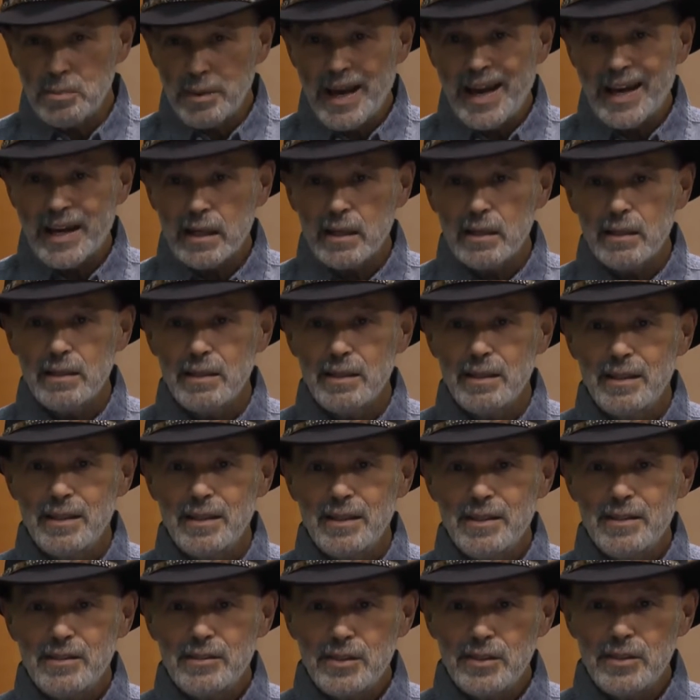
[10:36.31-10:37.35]
back
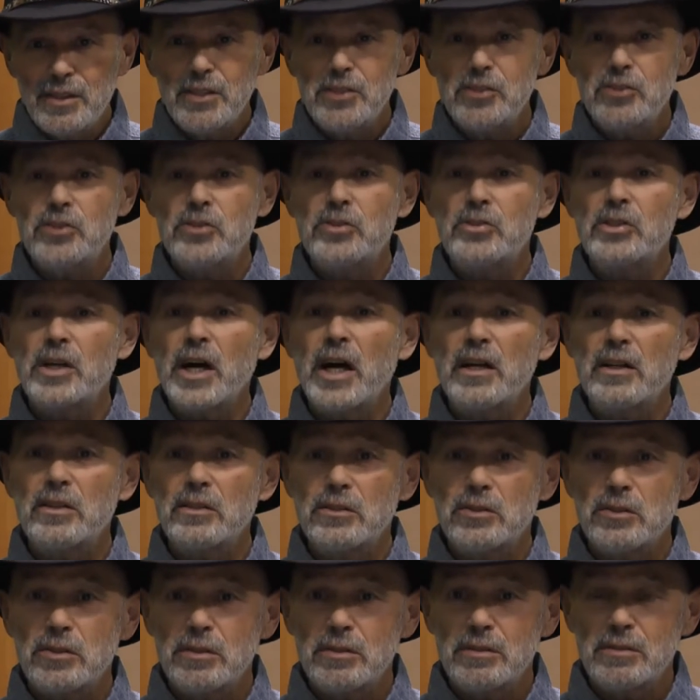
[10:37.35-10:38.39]
to these
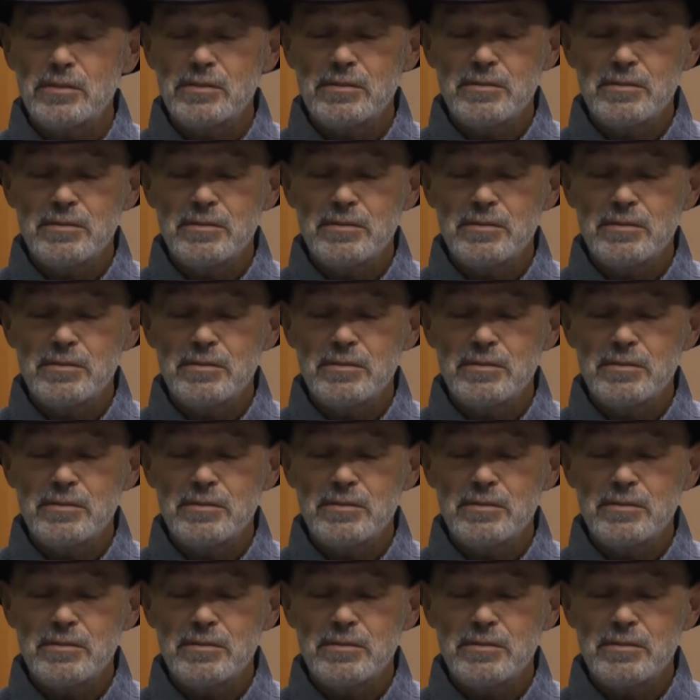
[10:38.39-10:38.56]
desires.